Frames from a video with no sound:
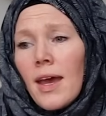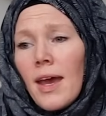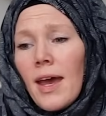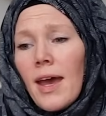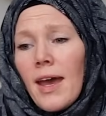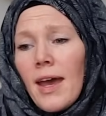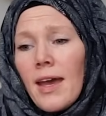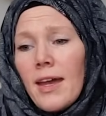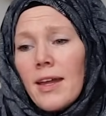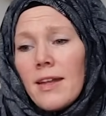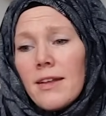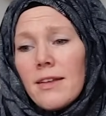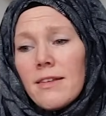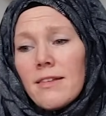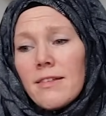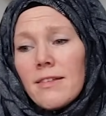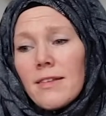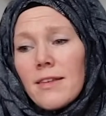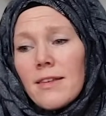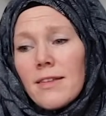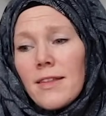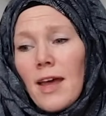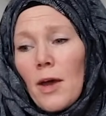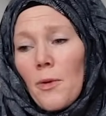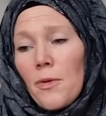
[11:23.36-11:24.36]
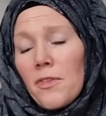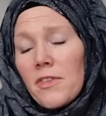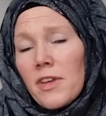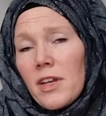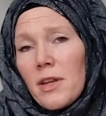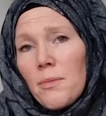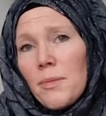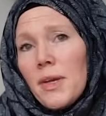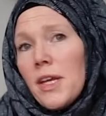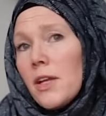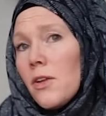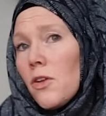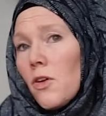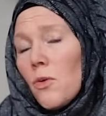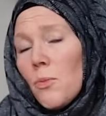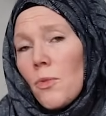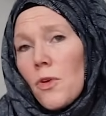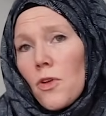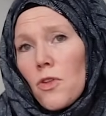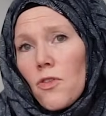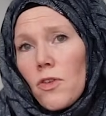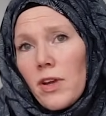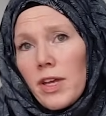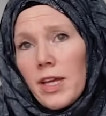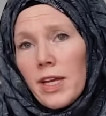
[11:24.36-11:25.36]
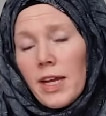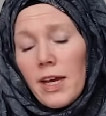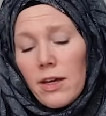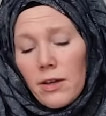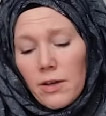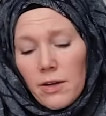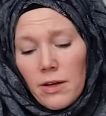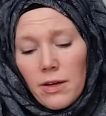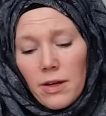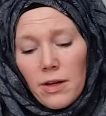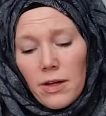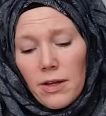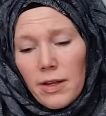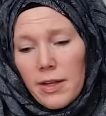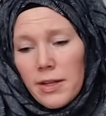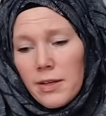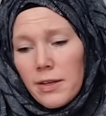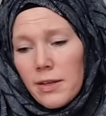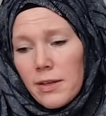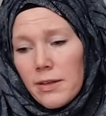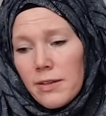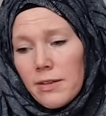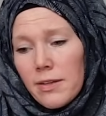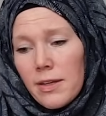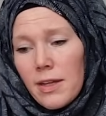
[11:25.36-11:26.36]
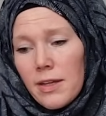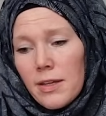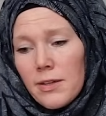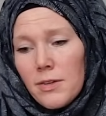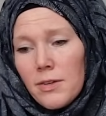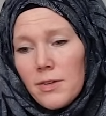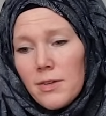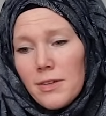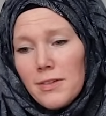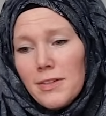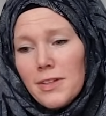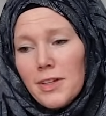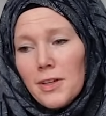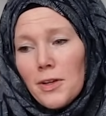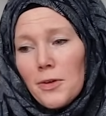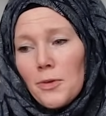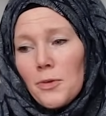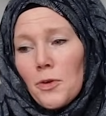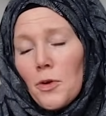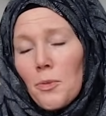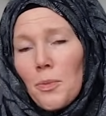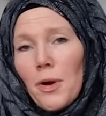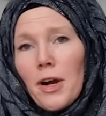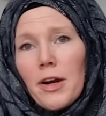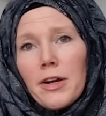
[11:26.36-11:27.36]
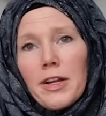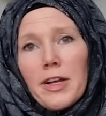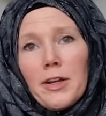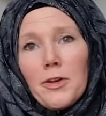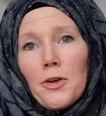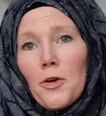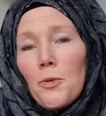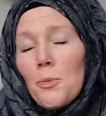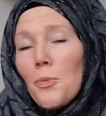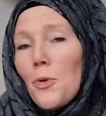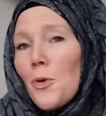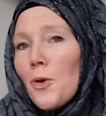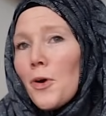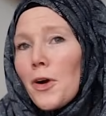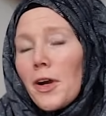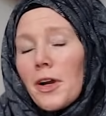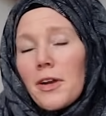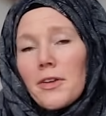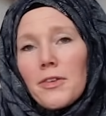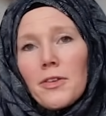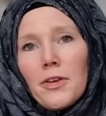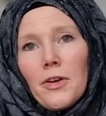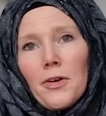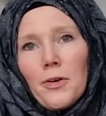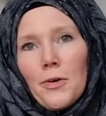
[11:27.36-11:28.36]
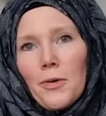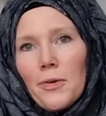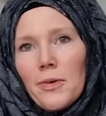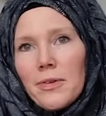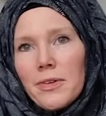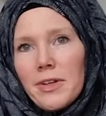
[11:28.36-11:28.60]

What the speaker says: And that was going to mean no more drinking alcohol and, you know, no partying, no pork, no,